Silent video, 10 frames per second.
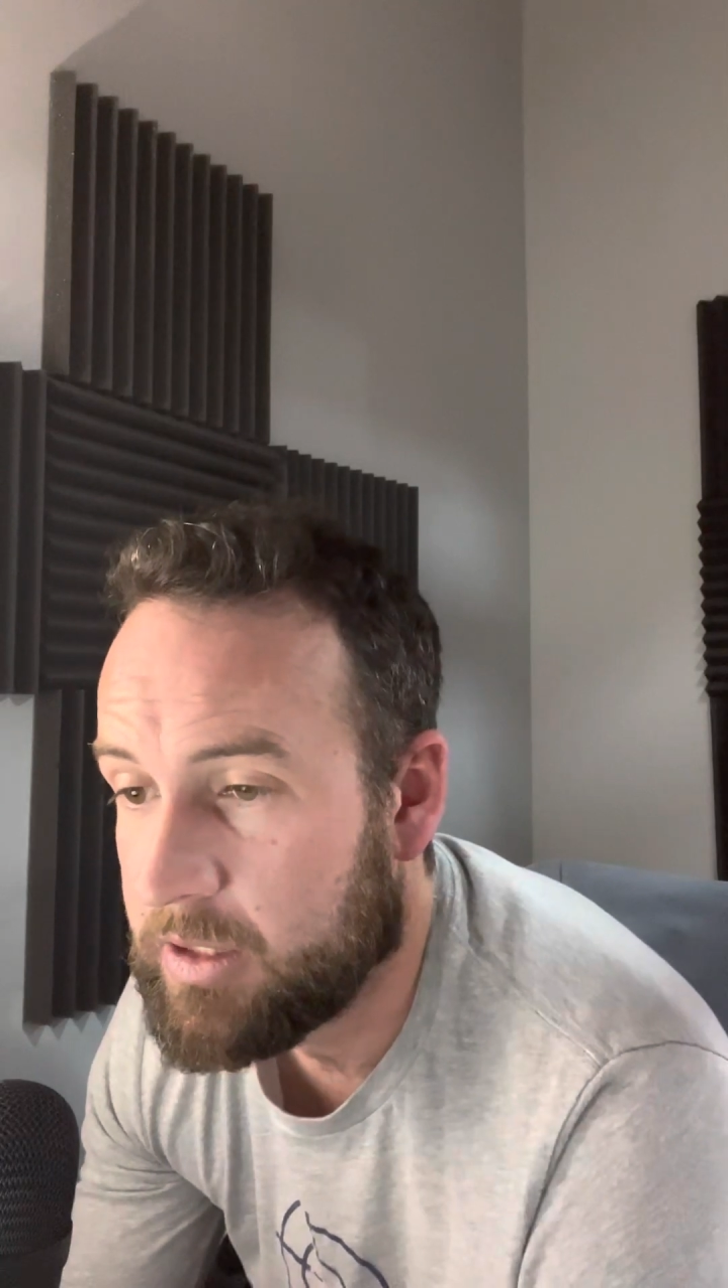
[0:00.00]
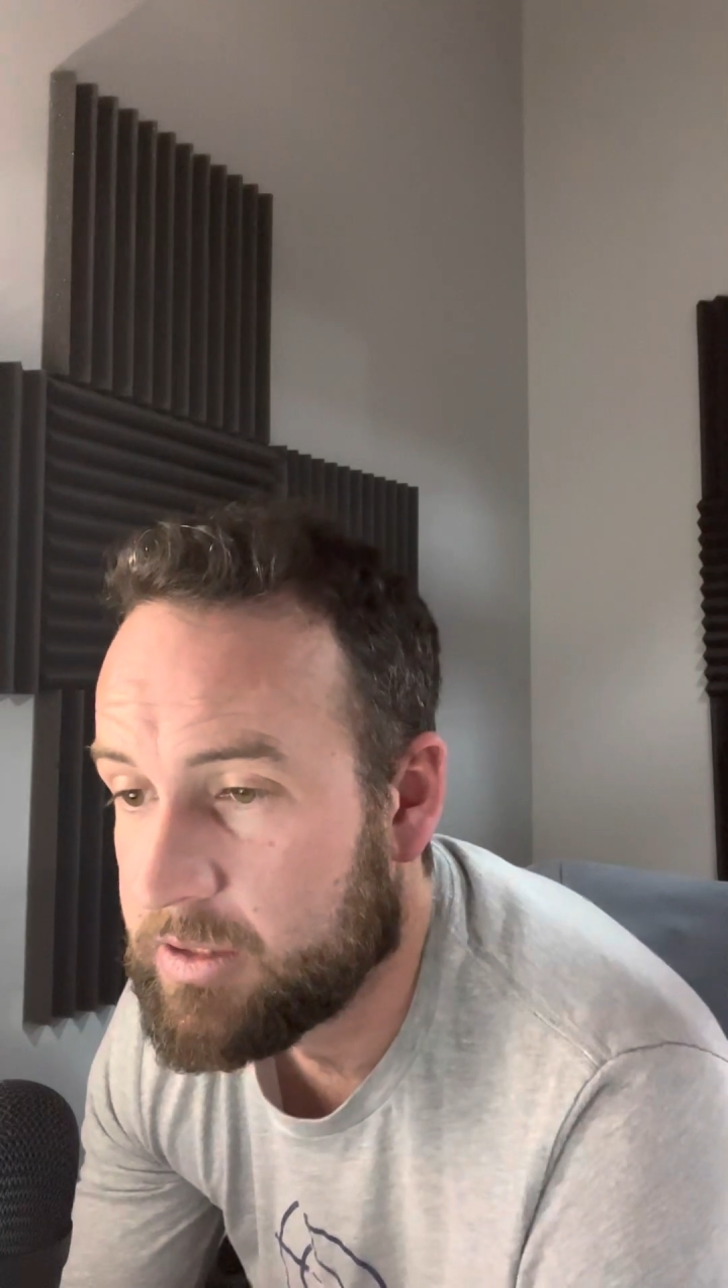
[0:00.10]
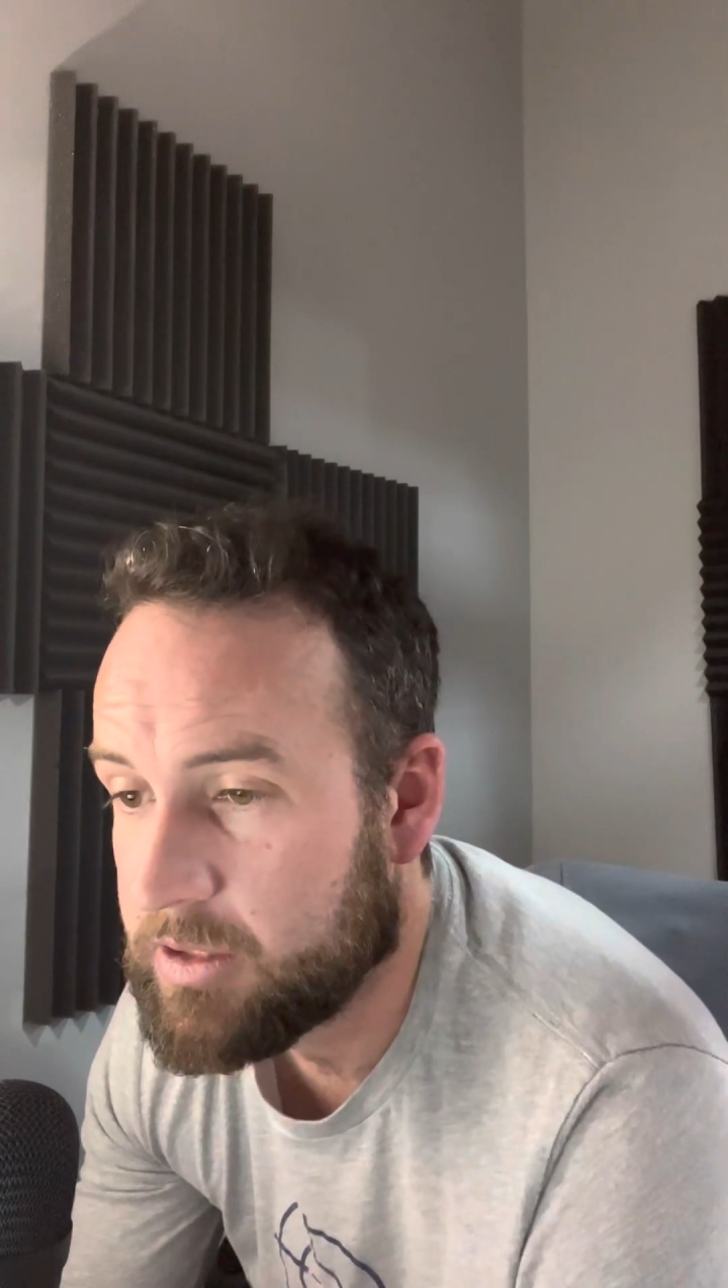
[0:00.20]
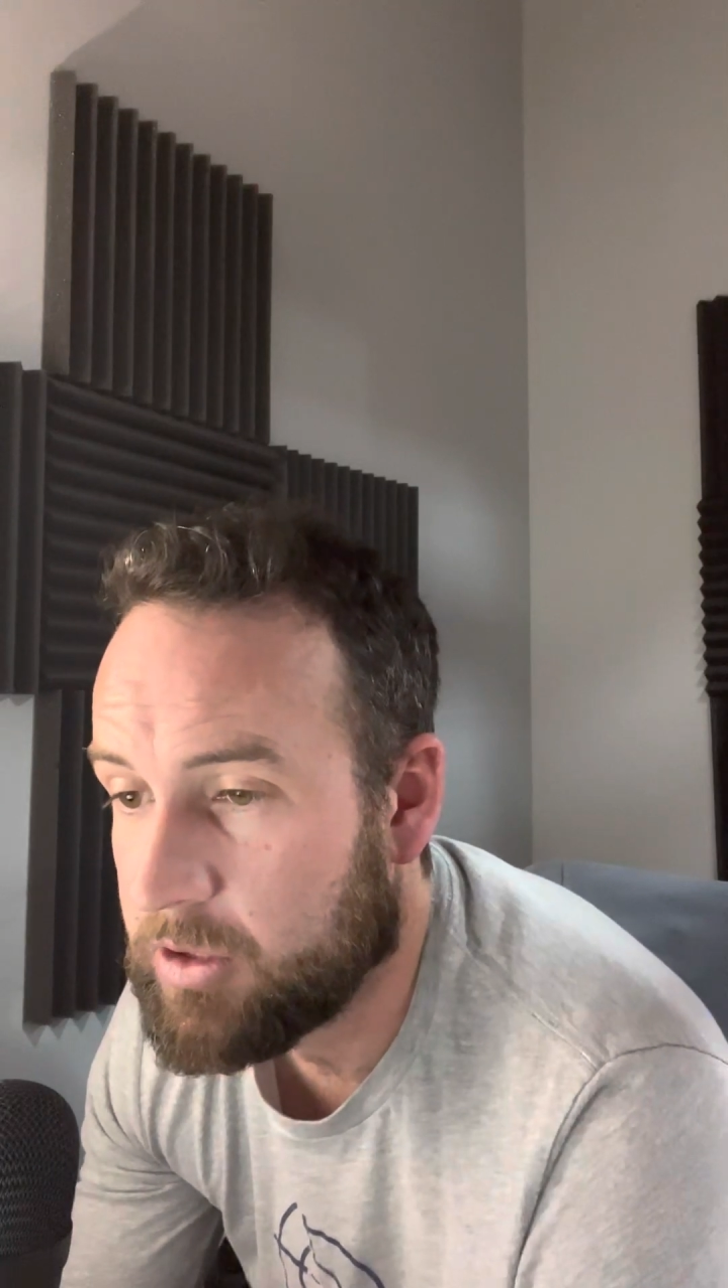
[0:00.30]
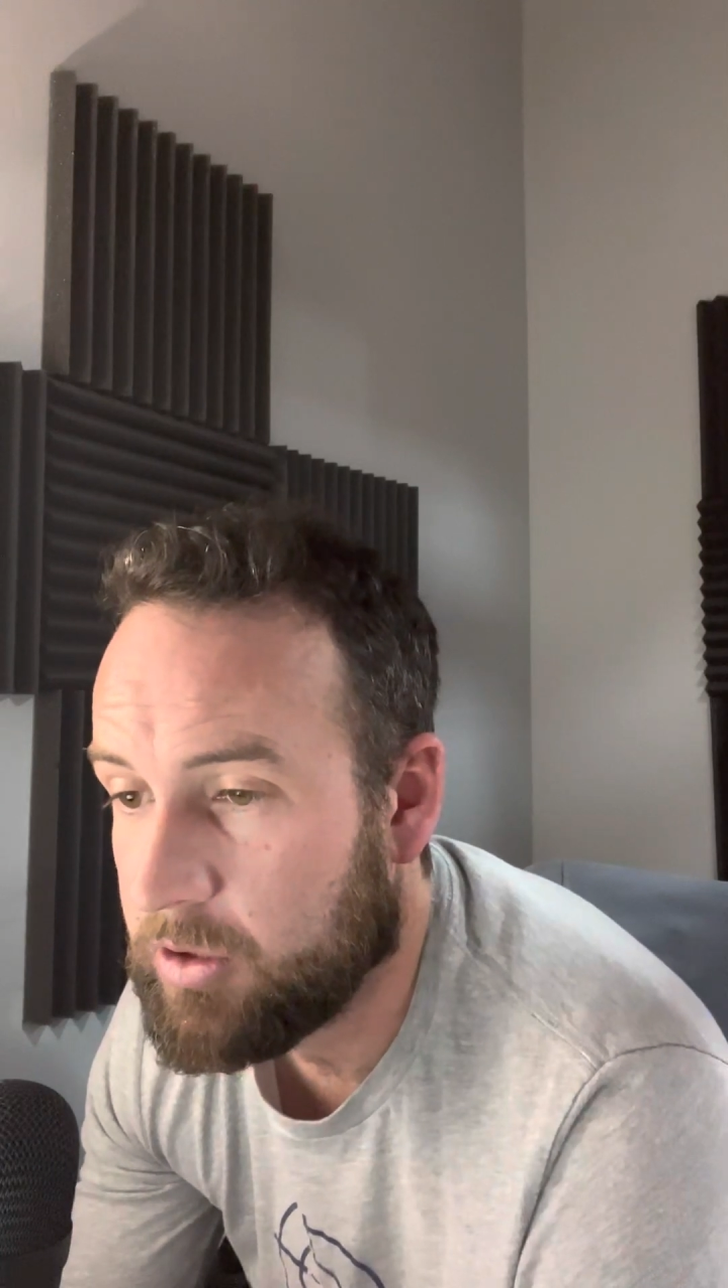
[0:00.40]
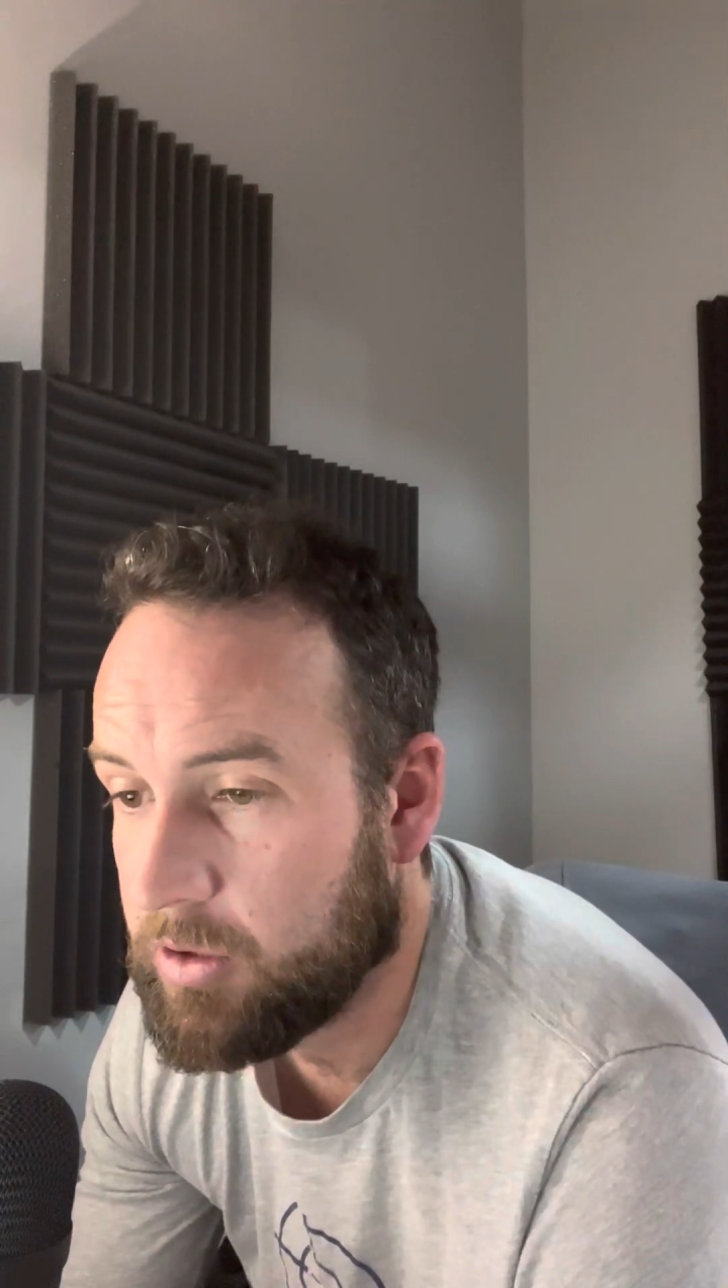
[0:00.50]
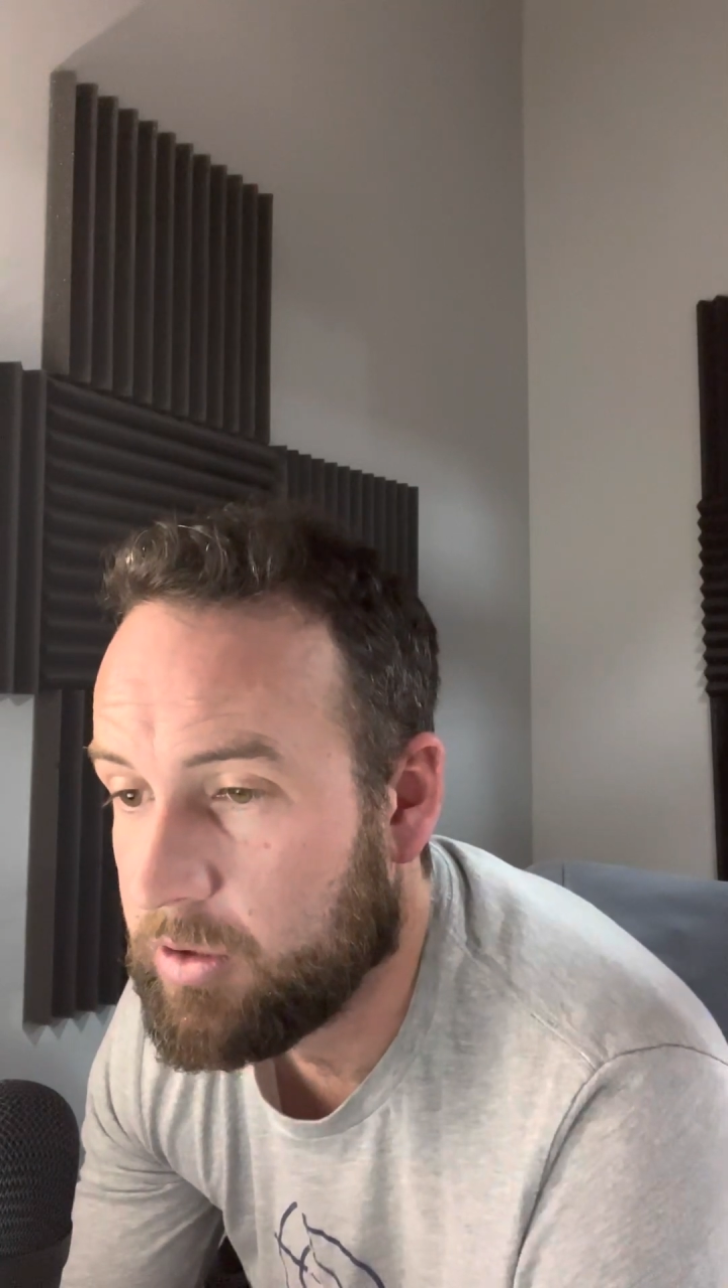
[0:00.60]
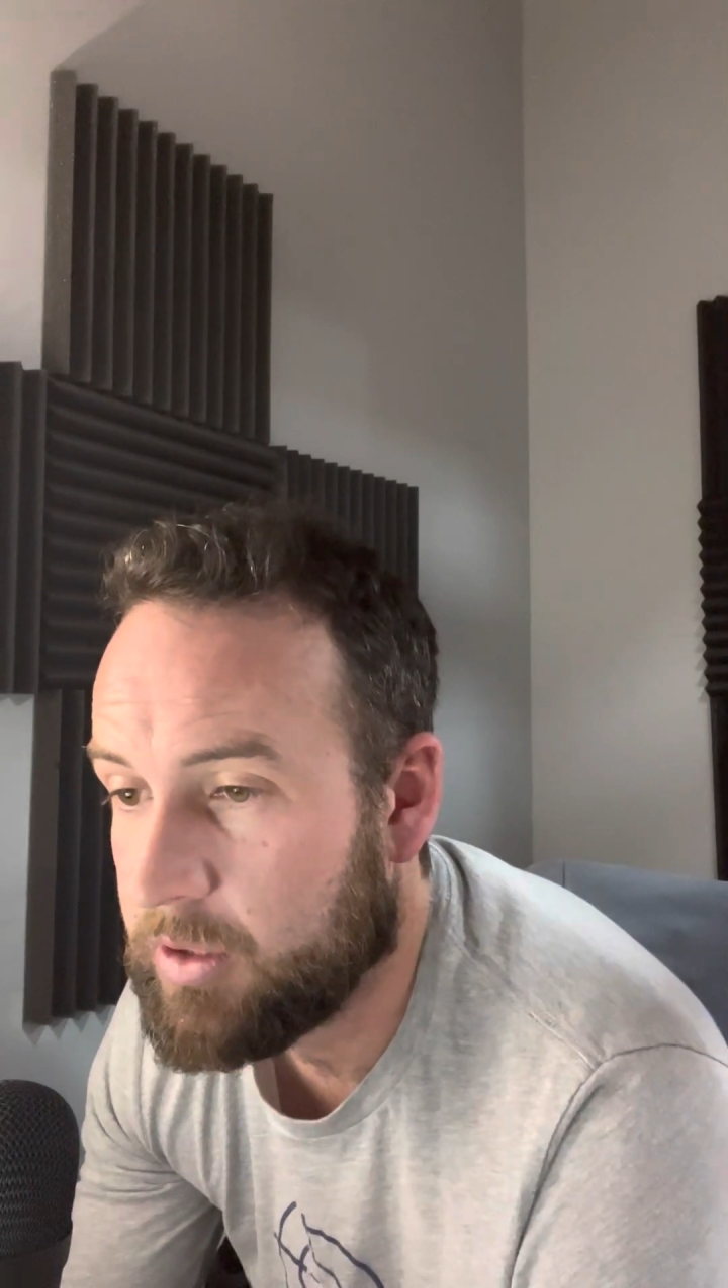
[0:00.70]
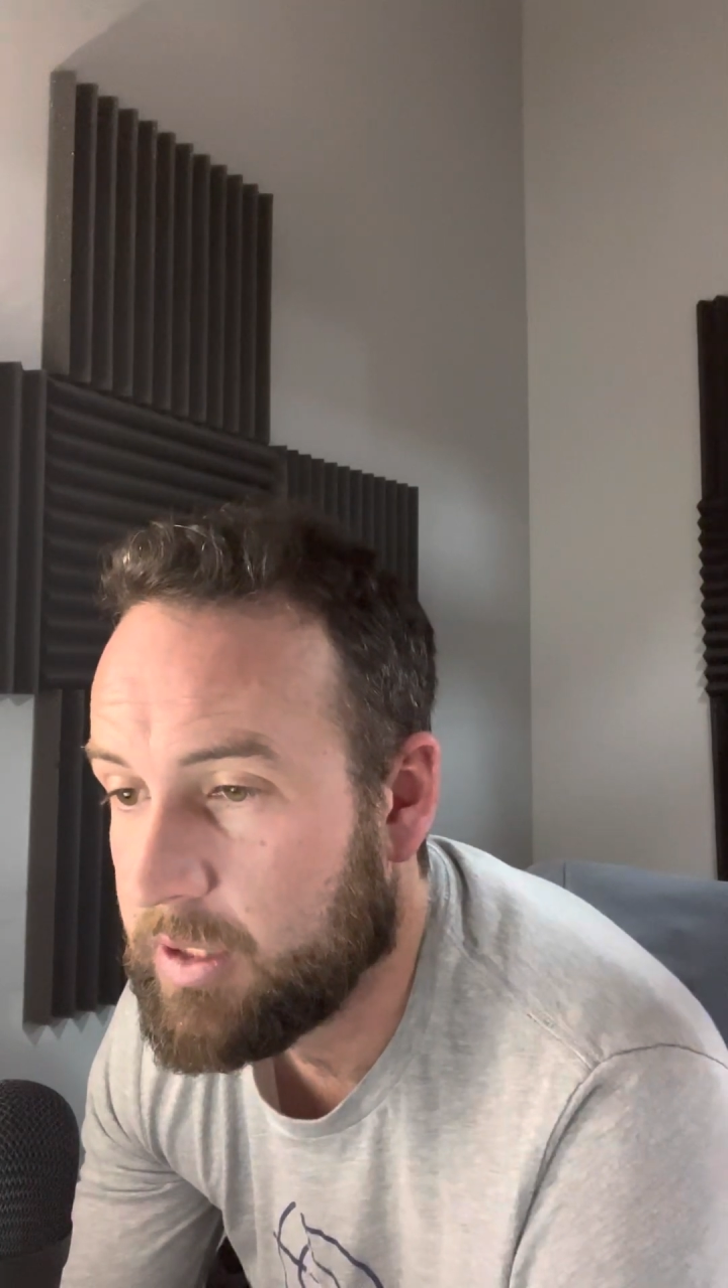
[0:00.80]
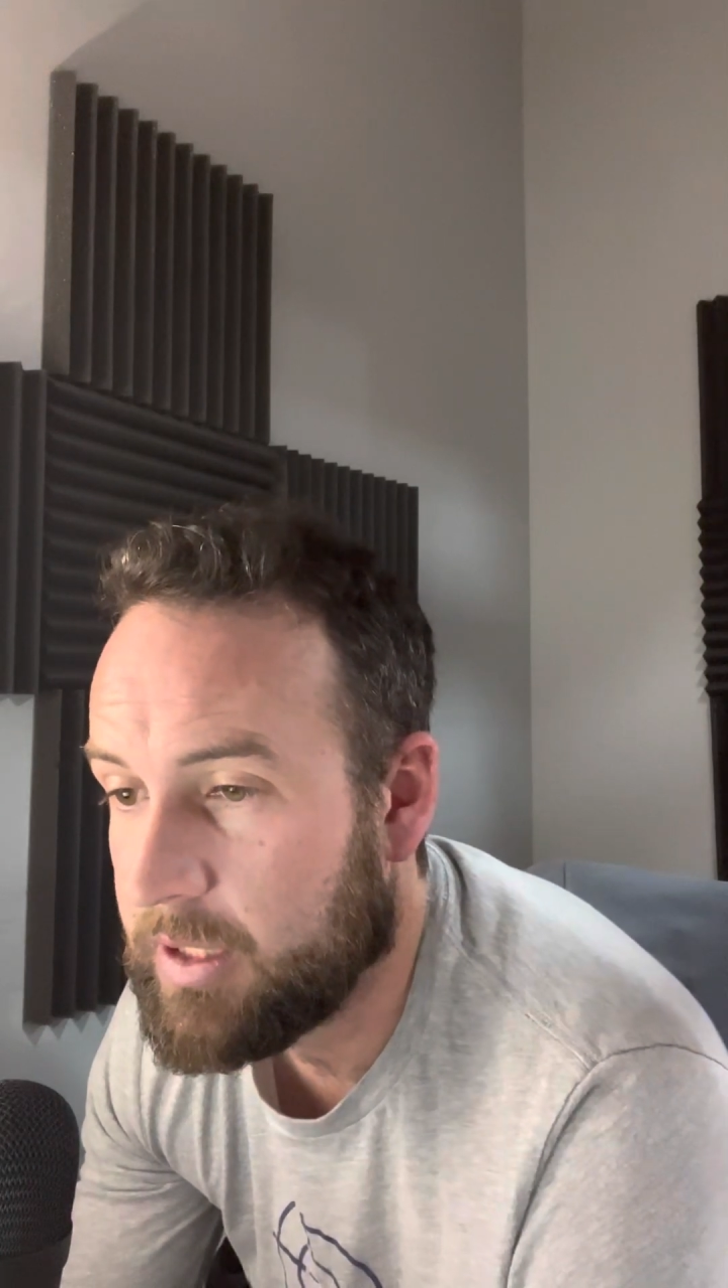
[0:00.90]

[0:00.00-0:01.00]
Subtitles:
So